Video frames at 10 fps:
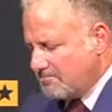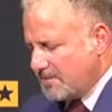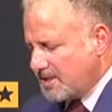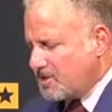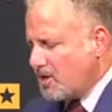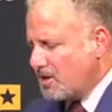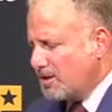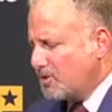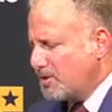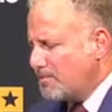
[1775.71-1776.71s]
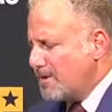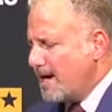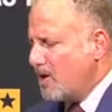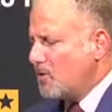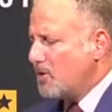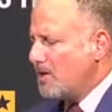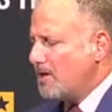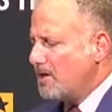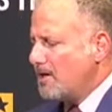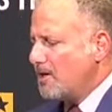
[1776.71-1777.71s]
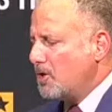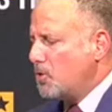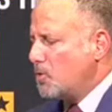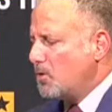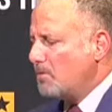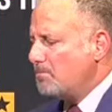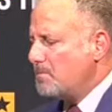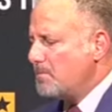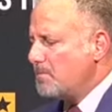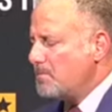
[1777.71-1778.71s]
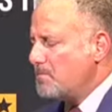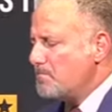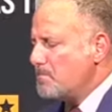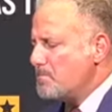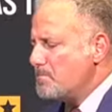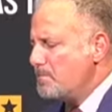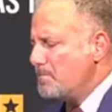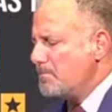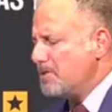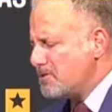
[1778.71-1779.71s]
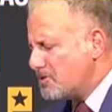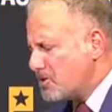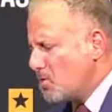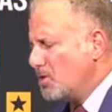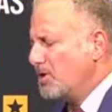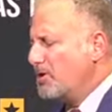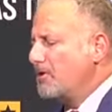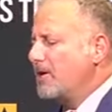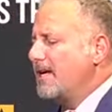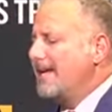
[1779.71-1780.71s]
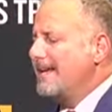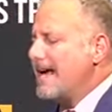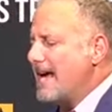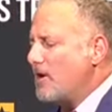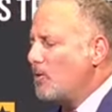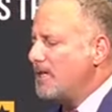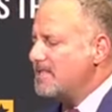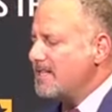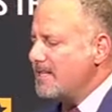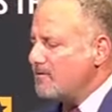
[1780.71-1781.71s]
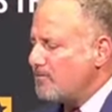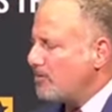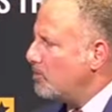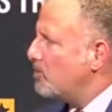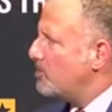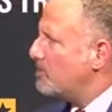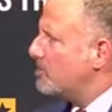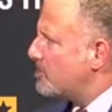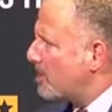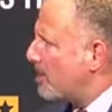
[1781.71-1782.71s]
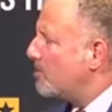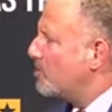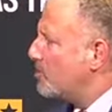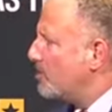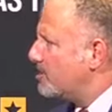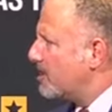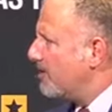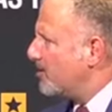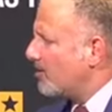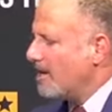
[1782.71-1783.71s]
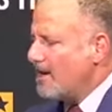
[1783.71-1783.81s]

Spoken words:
Let's talk a little bit about your business career and how it has influenced the job you're doing as governor.